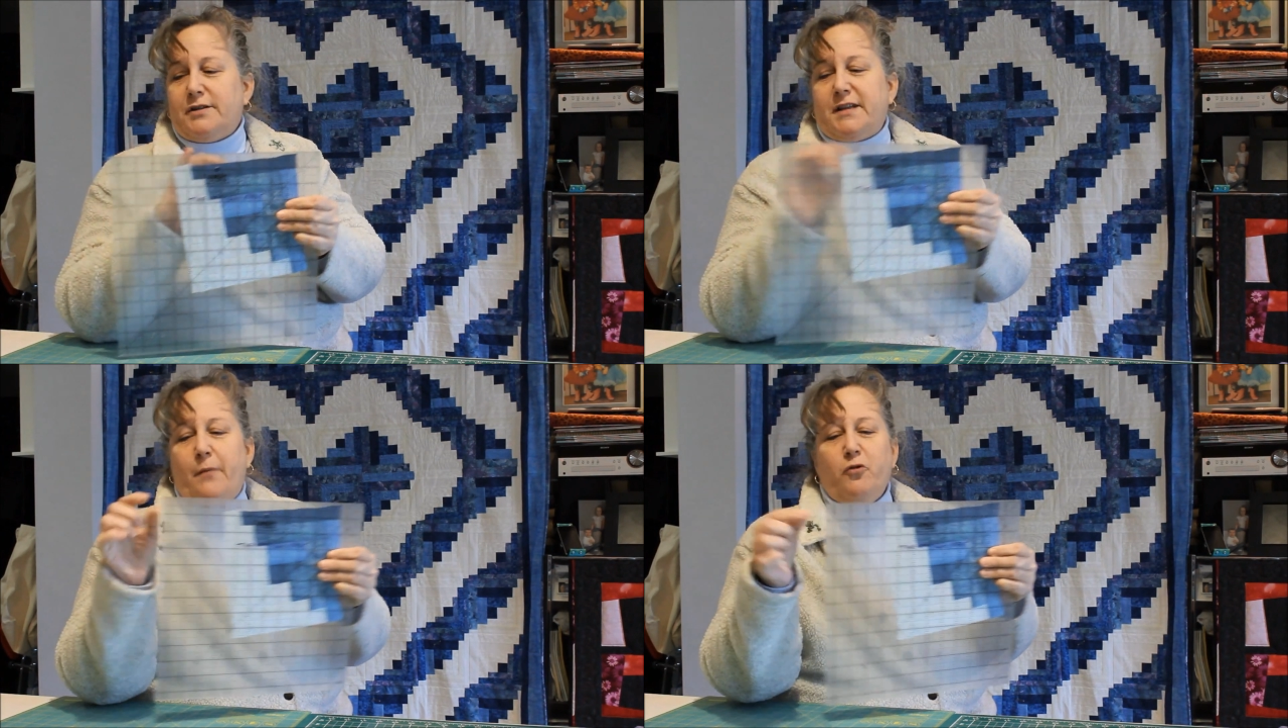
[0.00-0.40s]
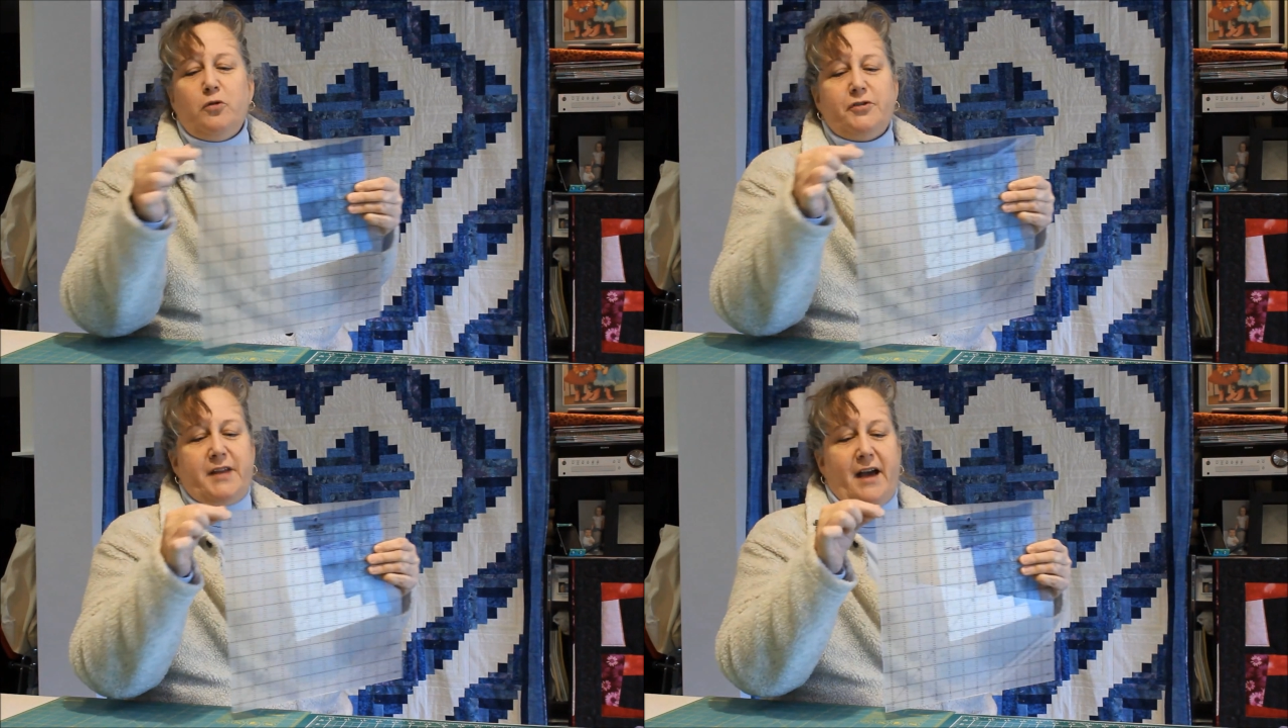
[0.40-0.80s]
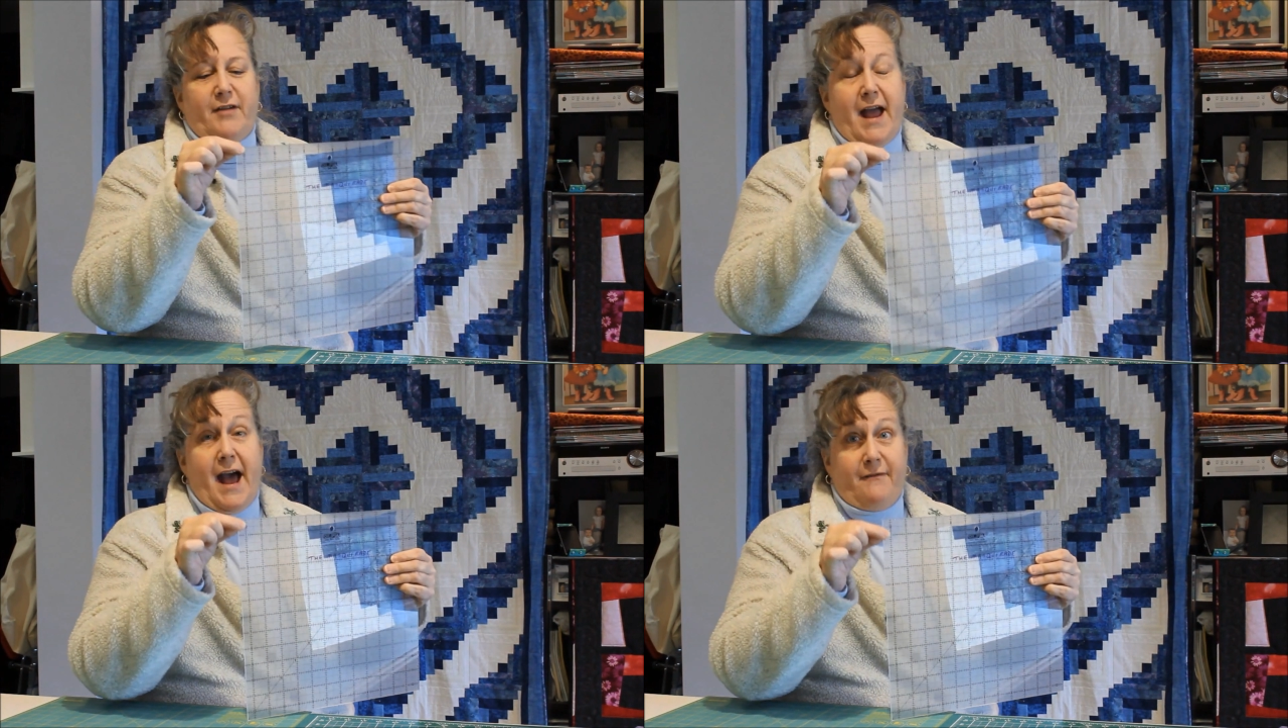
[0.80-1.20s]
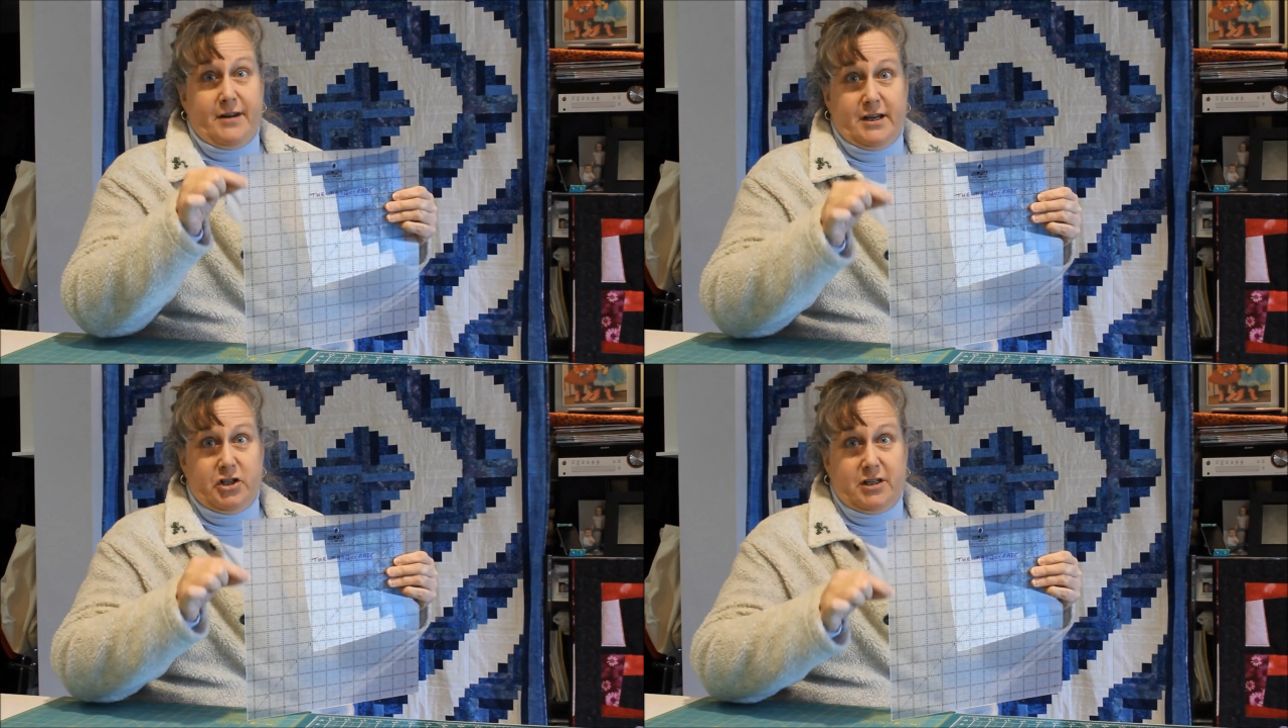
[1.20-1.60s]
Some rulers have a half
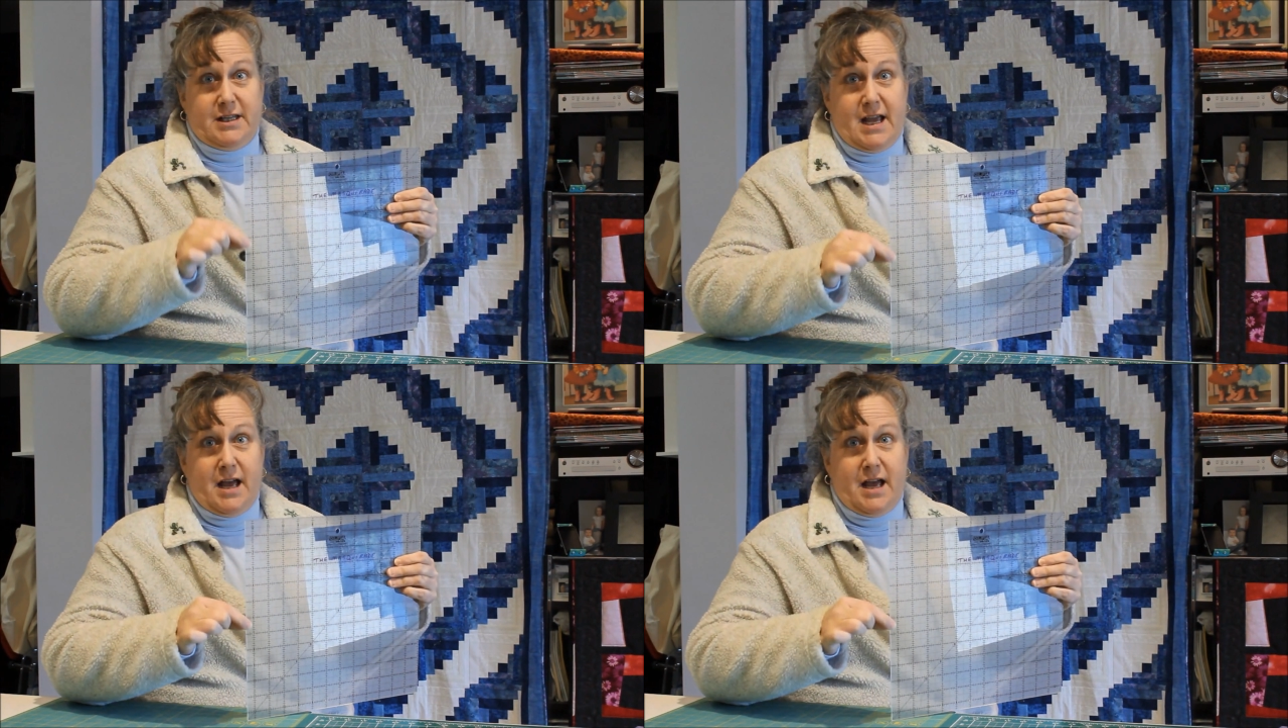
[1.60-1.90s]
an inch at the